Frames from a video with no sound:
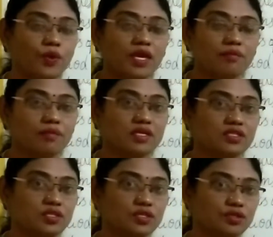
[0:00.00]
we
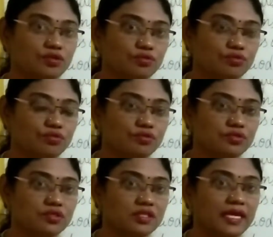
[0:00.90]
must
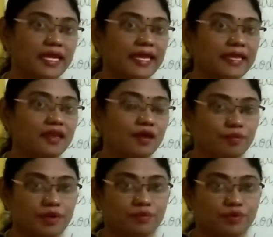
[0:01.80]
use in
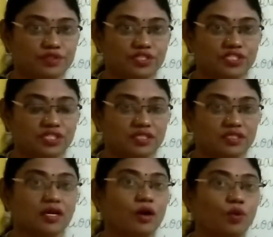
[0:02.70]

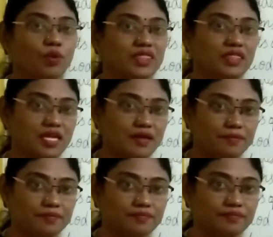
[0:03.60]
preposition with them.